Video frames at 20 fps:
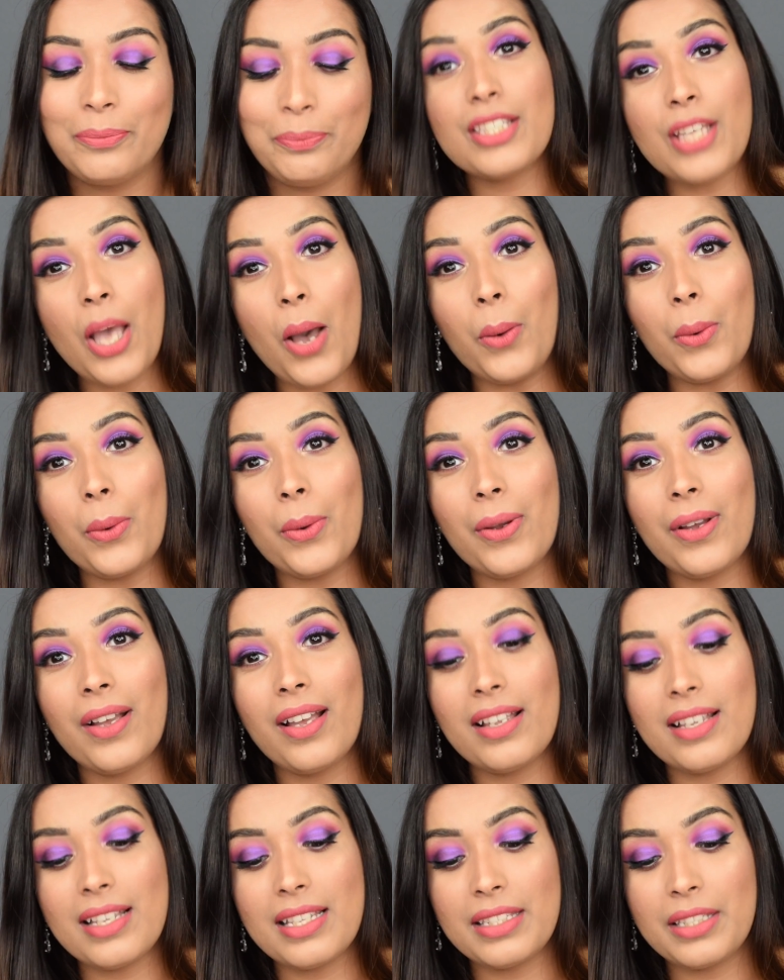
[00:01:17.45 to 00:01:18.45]
So
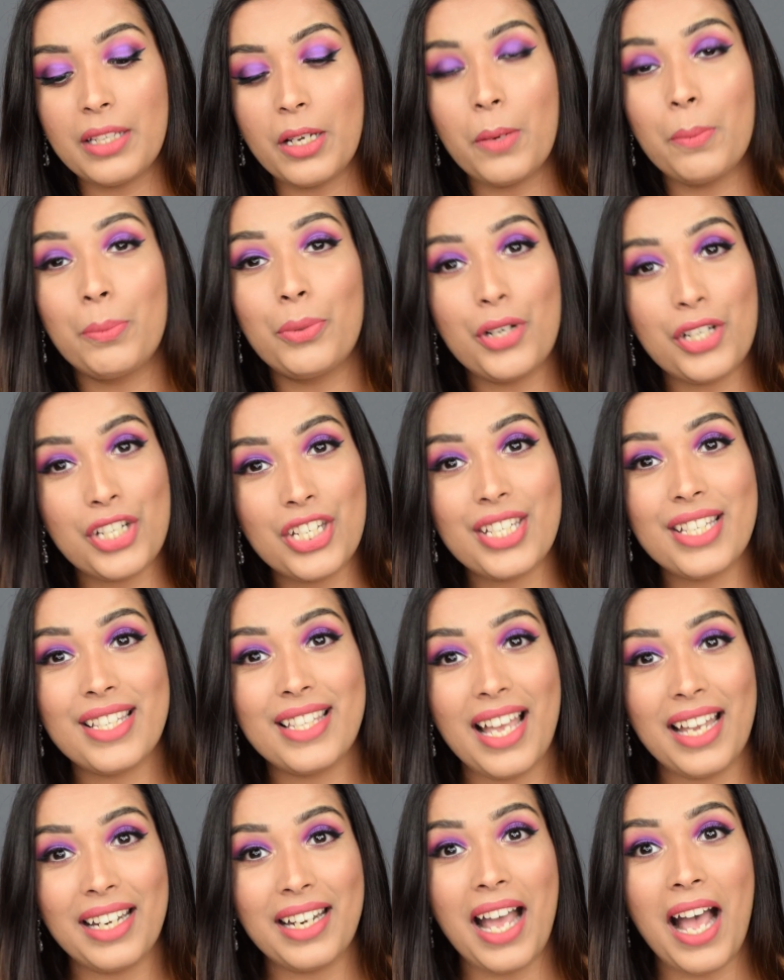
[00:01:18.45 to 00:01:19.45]
the brushes
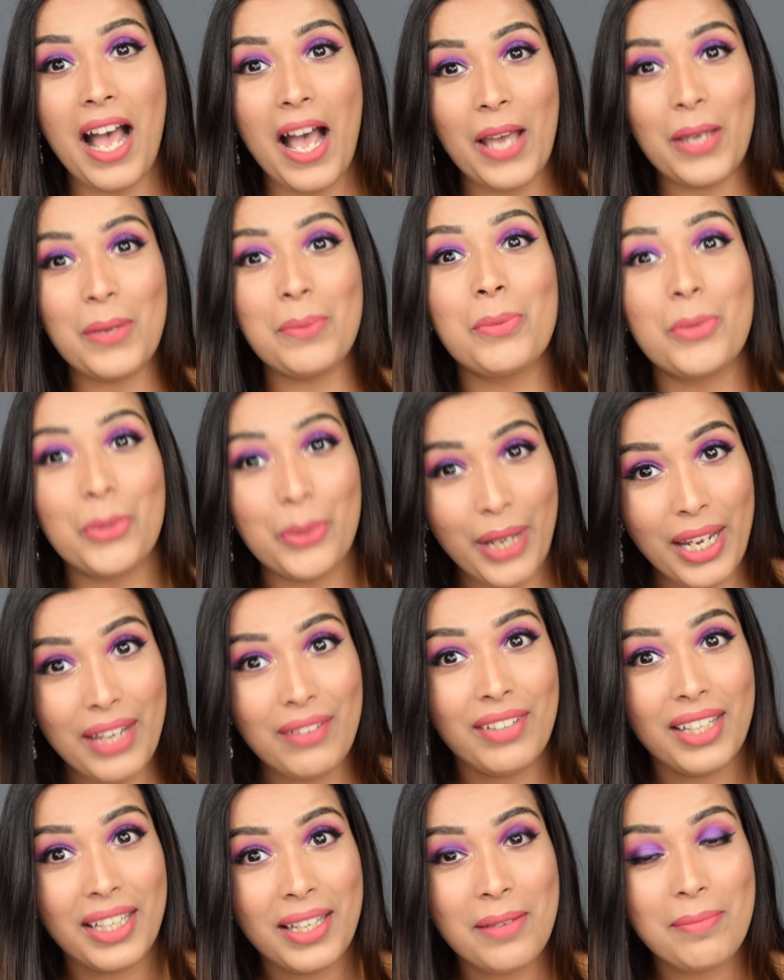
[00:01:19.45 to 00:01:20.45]
that I'm
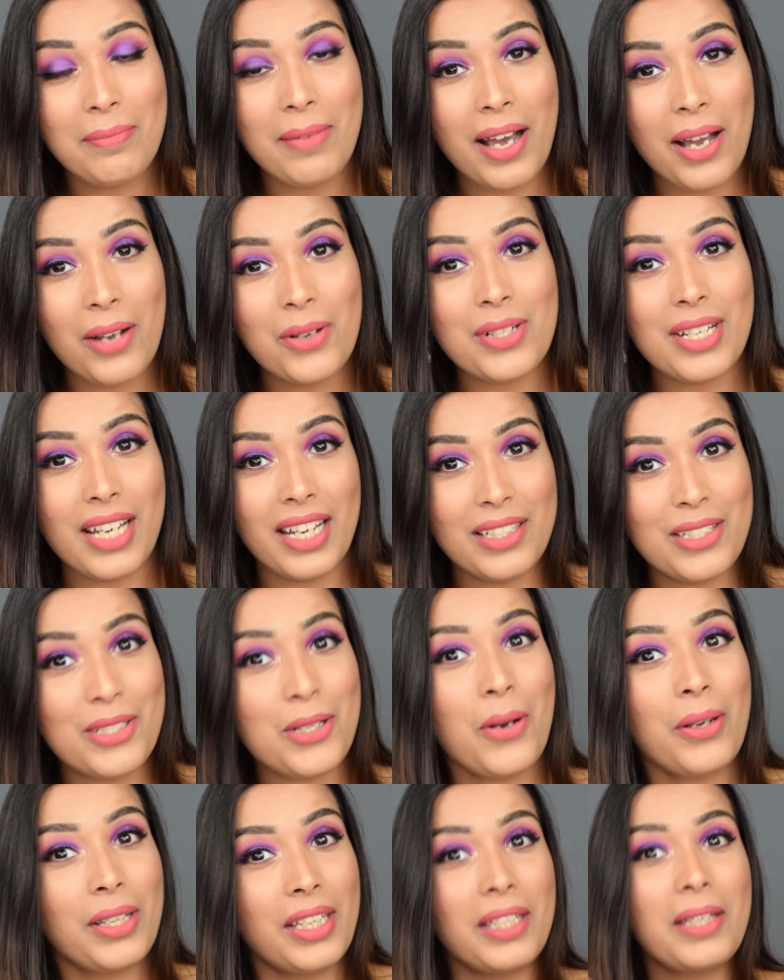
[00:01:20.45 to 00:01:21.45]
raving about and
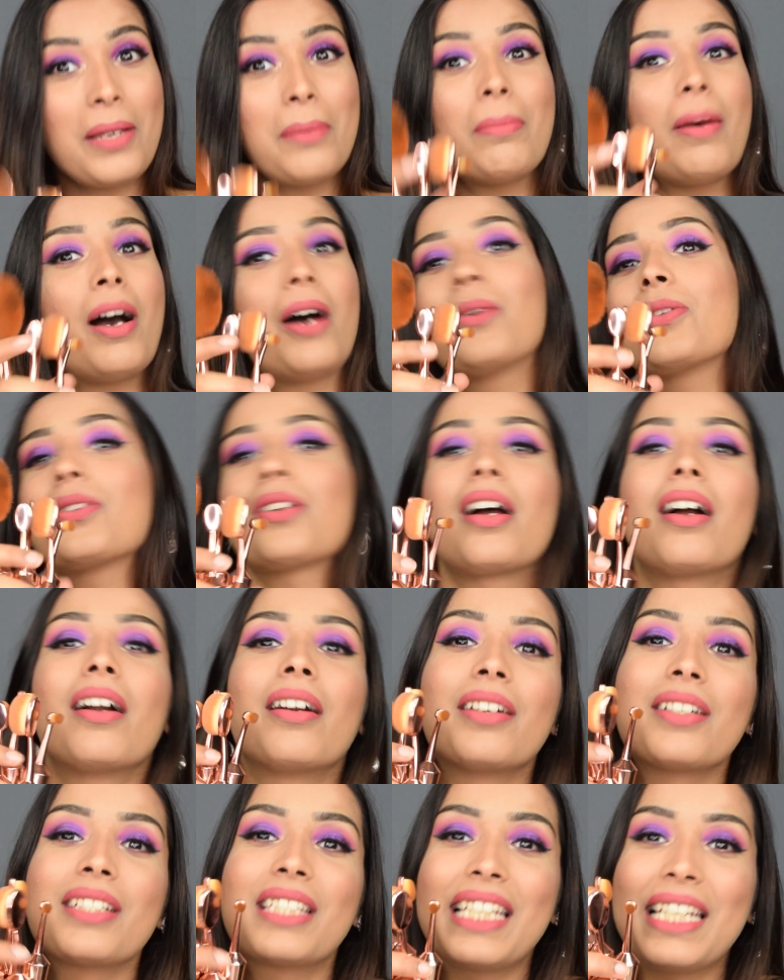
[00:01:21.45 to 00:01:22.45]
talking about
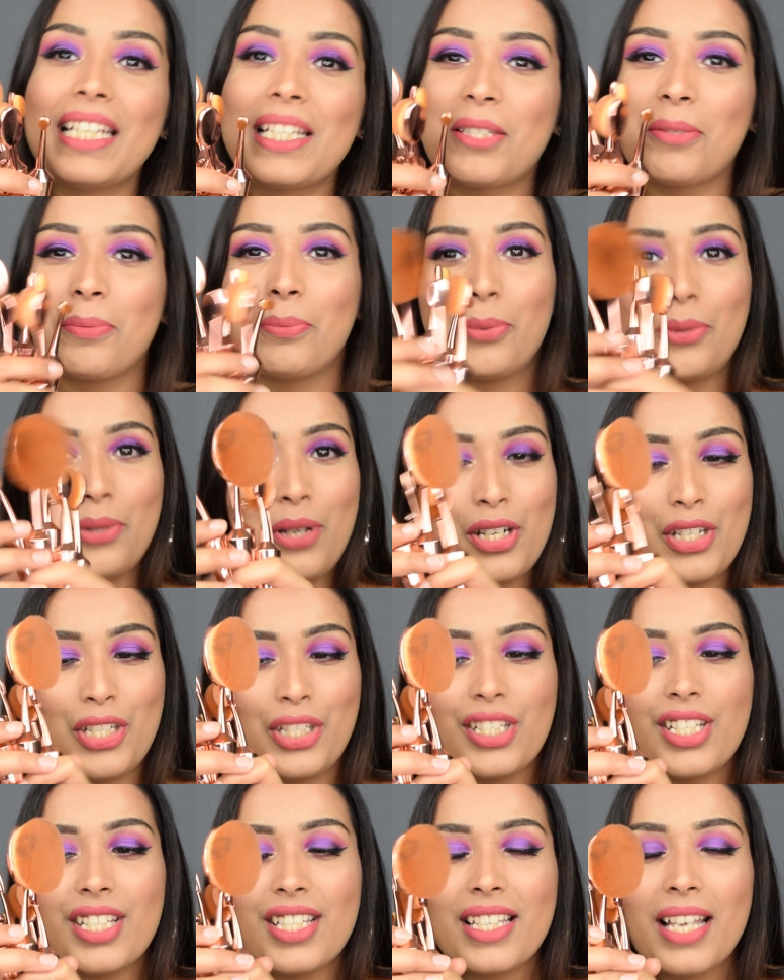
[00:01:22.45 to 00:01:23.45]
are these
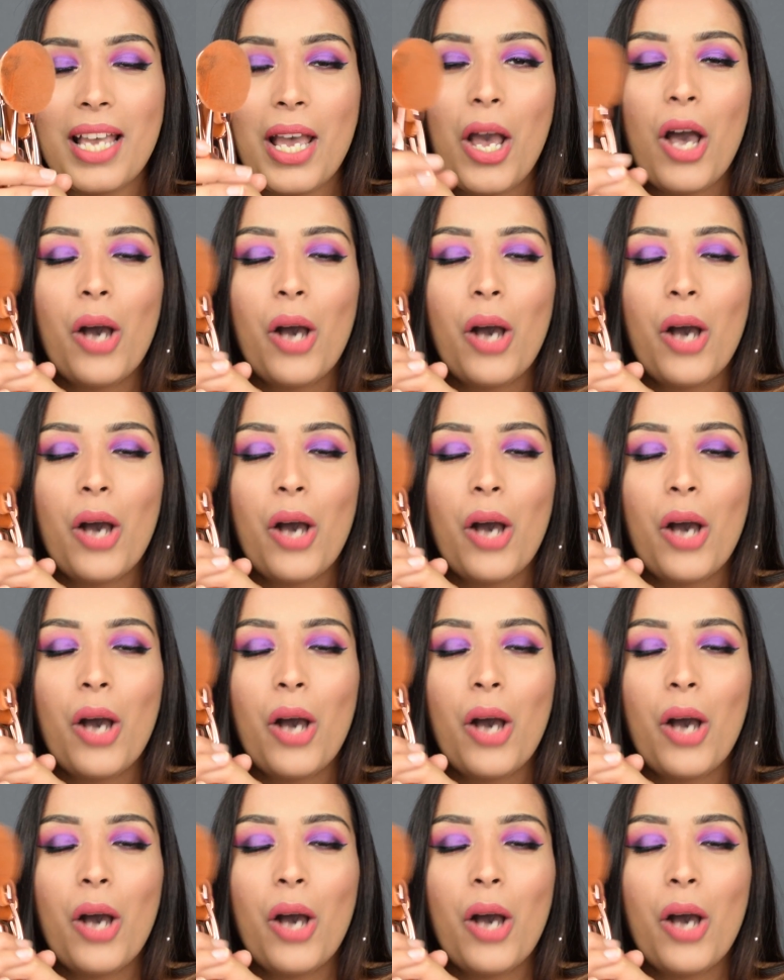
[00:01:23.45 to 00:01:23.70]
brushes,